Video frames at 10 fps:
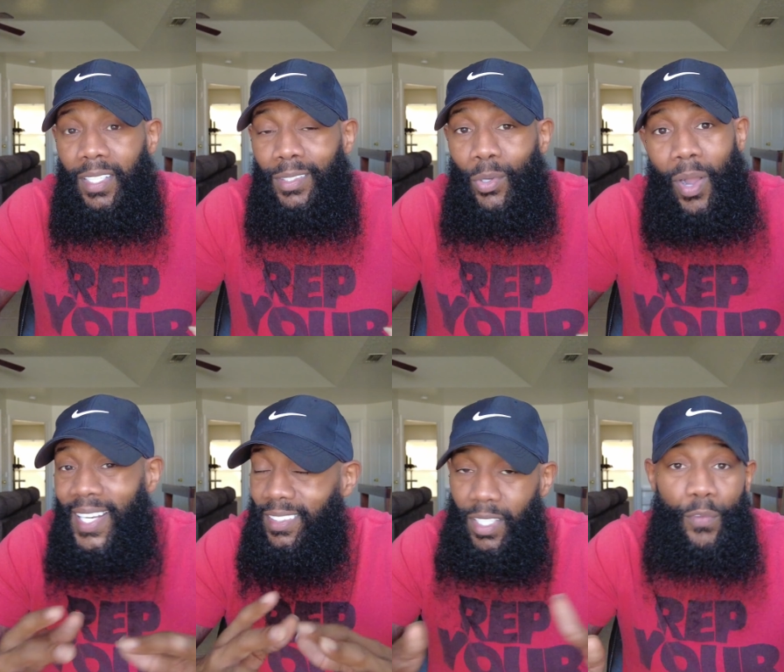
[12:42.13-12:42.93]
I
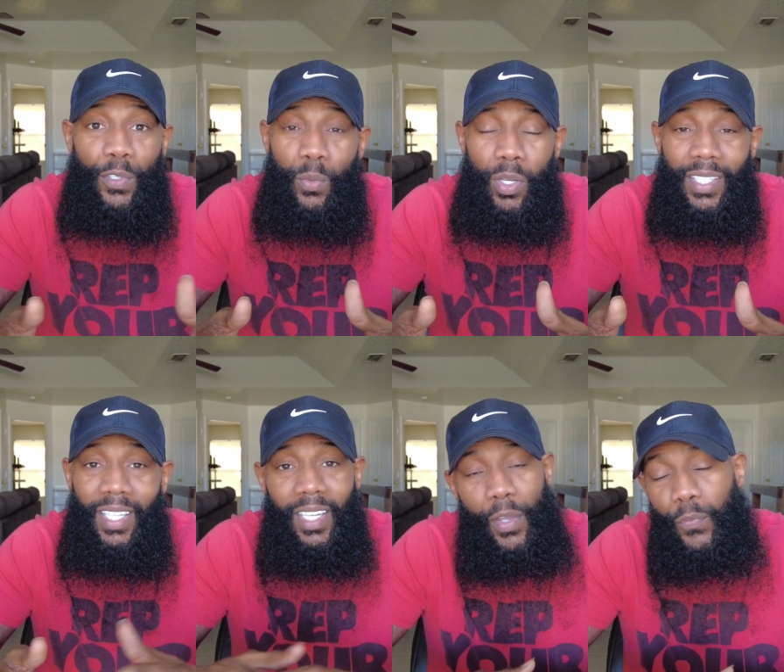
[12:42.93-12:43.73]
definitely want to
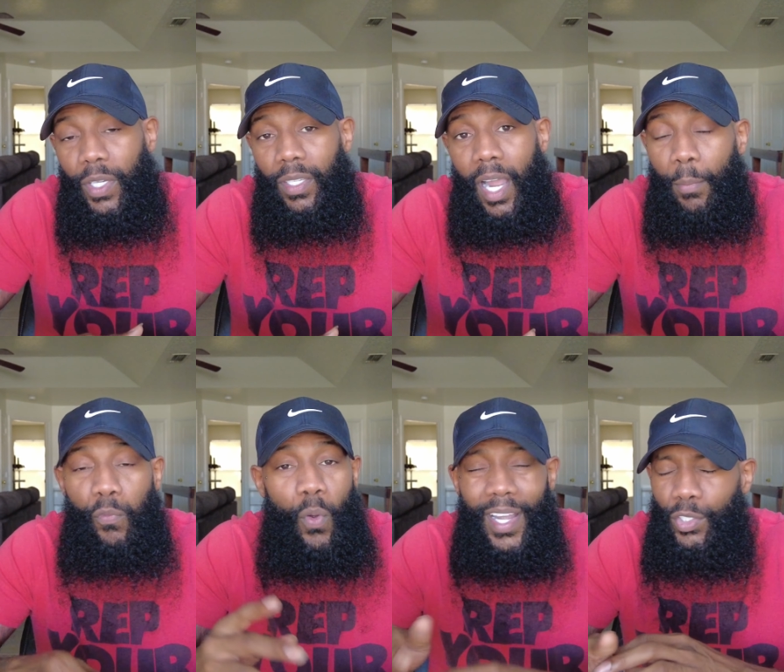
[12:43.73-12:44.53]
get that figured out
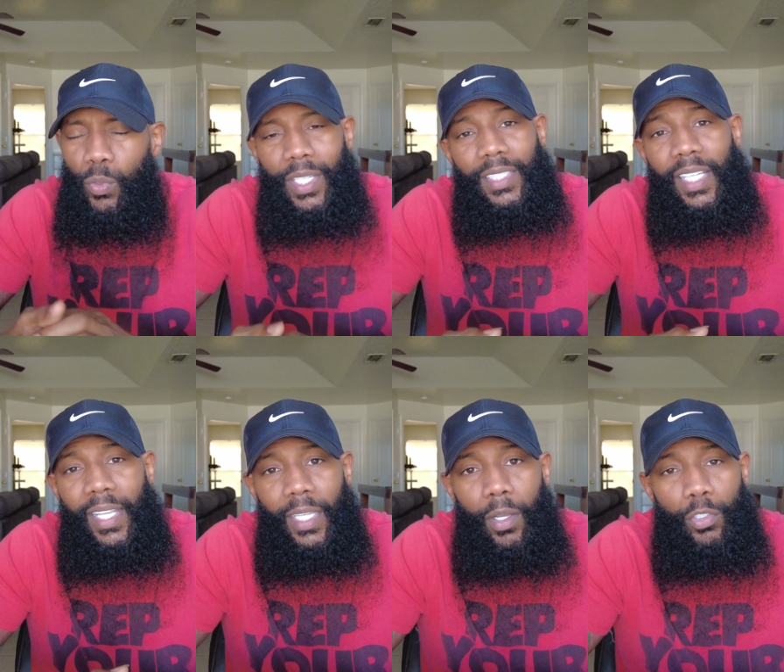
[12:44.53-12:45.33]
before I do
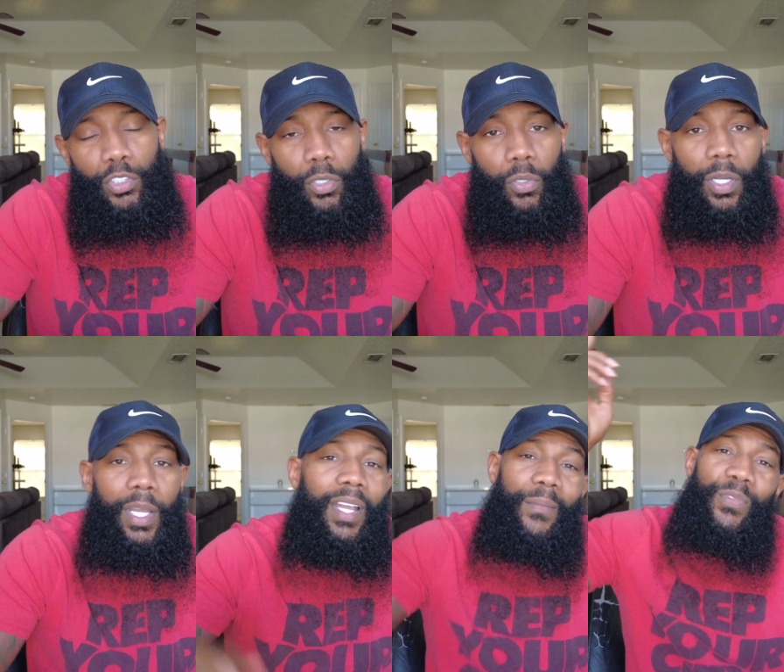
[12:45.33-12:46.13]
anything else. So
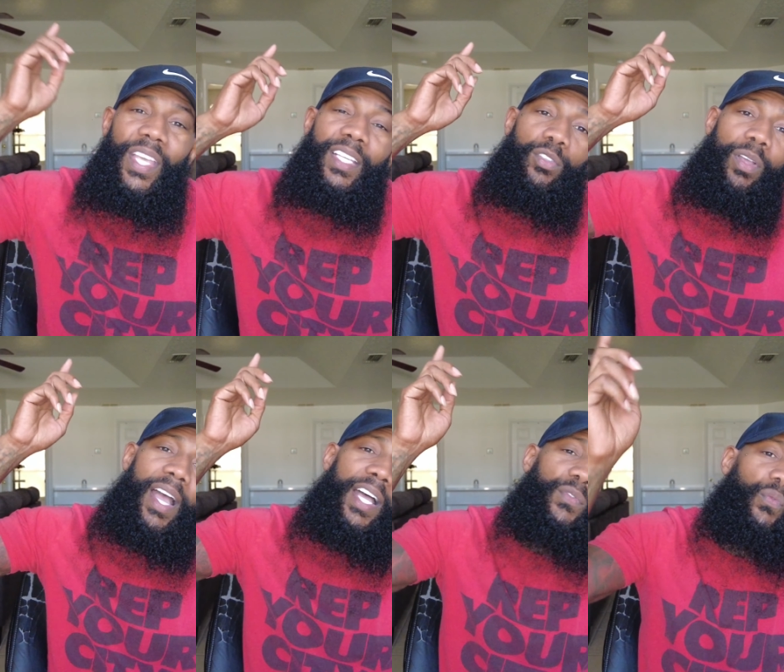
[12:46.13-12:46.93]
thank you
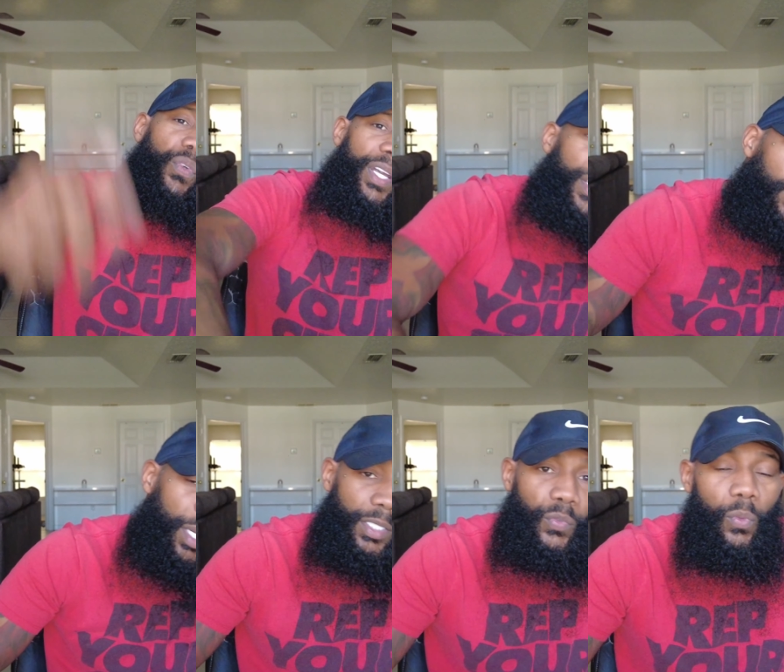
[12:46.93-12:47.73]
guys very
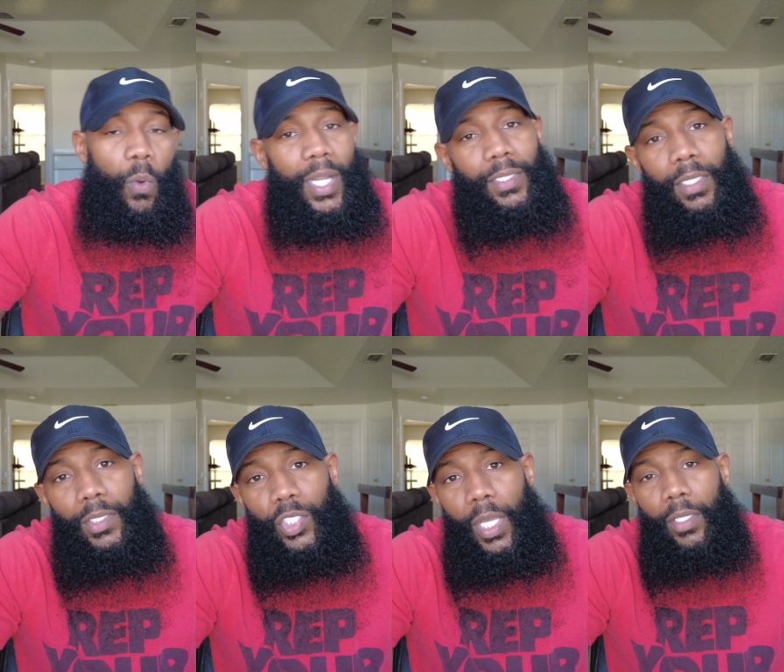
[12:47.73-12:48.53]
much for watching the
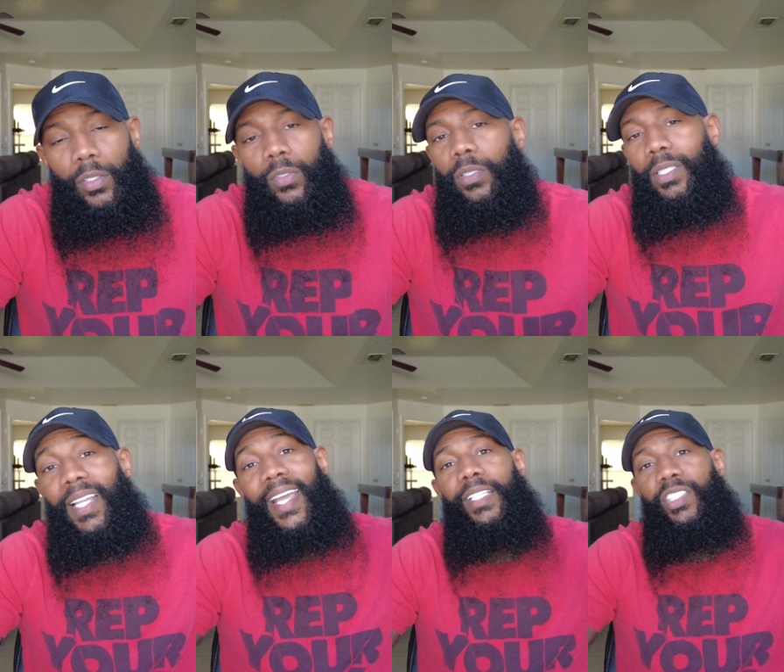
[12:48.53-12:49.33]
channel.
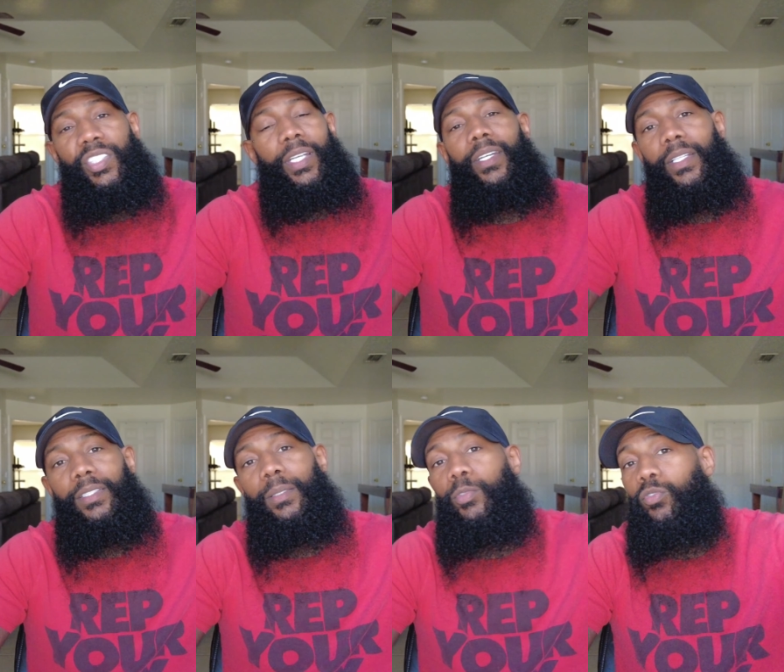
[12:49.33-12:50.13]
Like, share, and
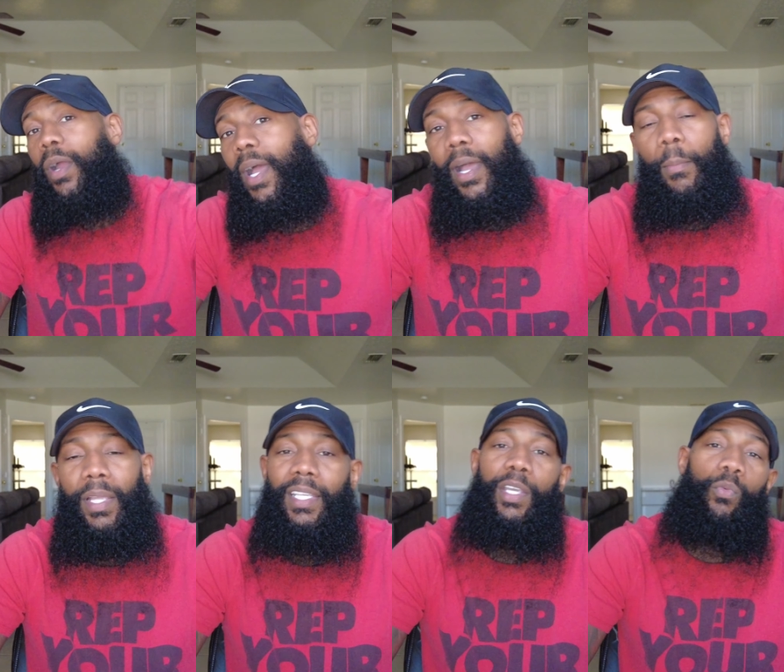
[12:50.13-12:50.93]
subscribe,
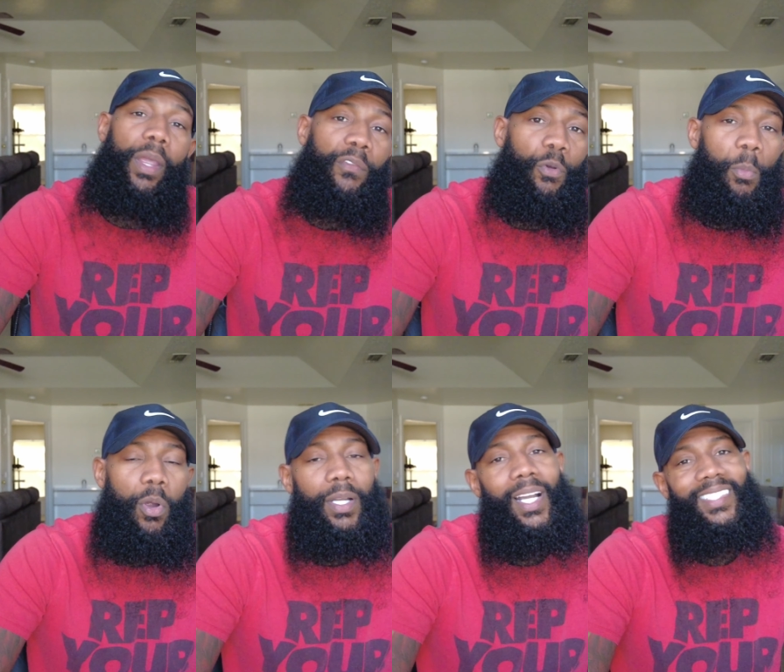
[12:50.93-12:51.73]
and get ready for
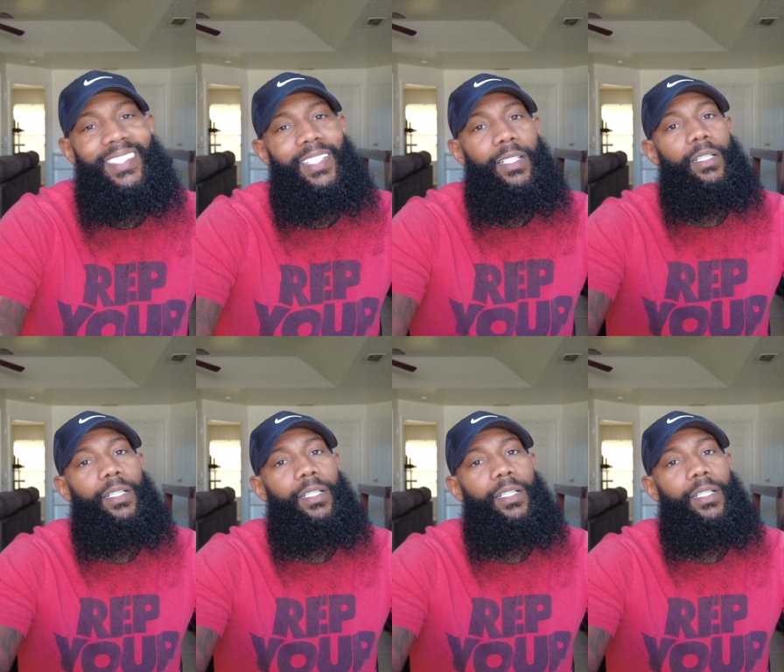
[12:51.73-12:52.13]
more content.